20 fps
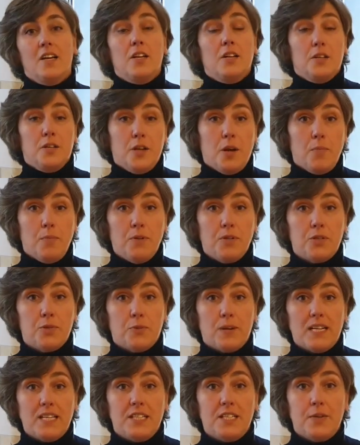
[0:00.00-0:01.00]
Number
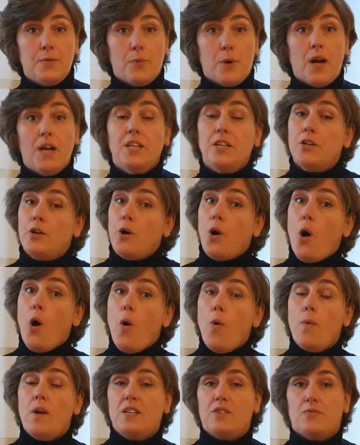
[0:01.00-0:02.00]
21, you
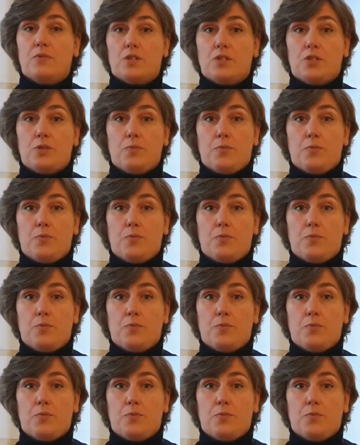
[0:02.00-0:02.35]
always want to